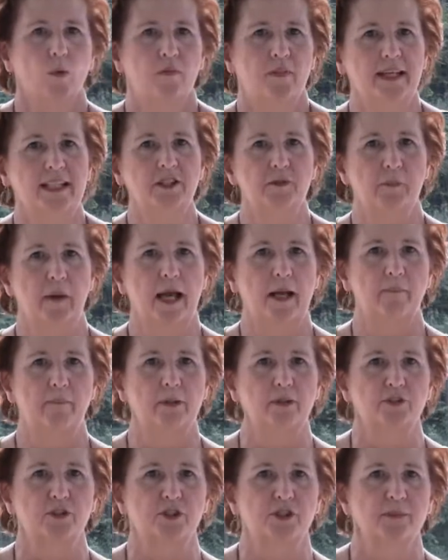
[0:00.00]
These
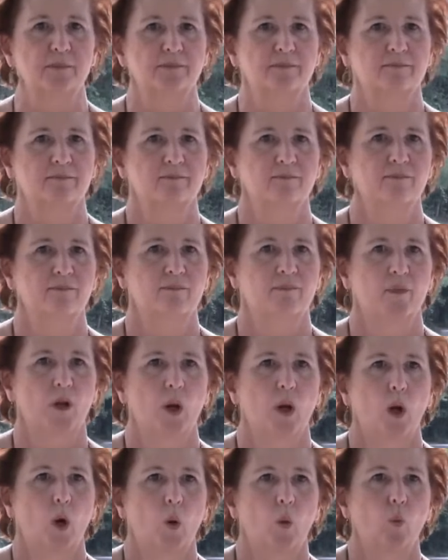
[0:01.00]
papers,
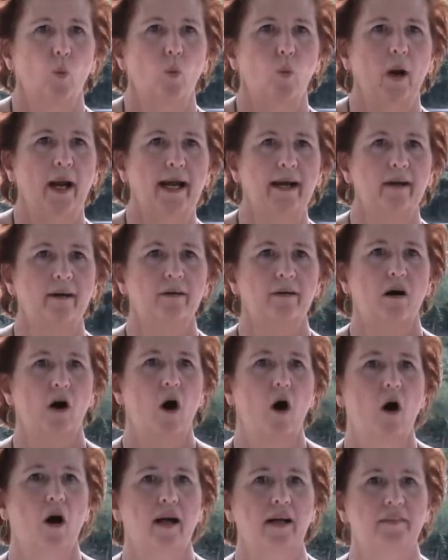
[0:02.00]
where
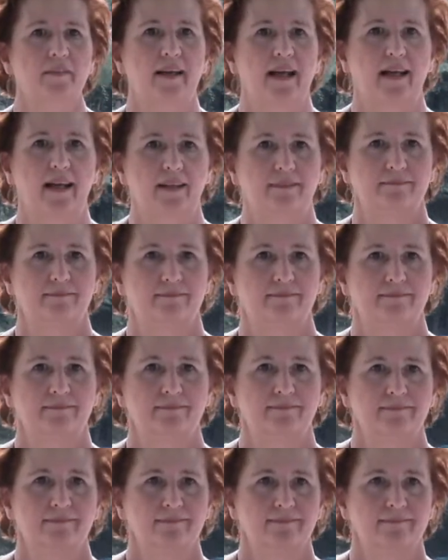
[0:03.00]
are they?
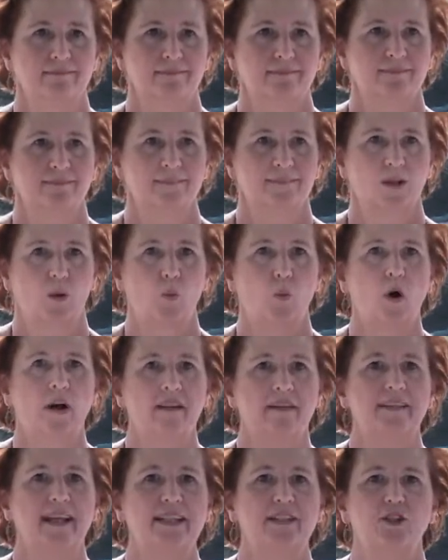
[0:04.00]

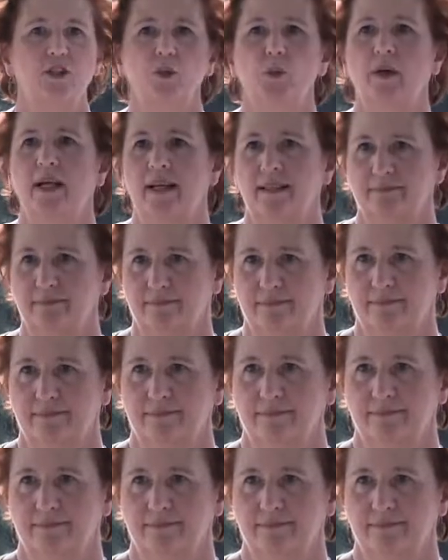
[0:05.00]
What are they doing?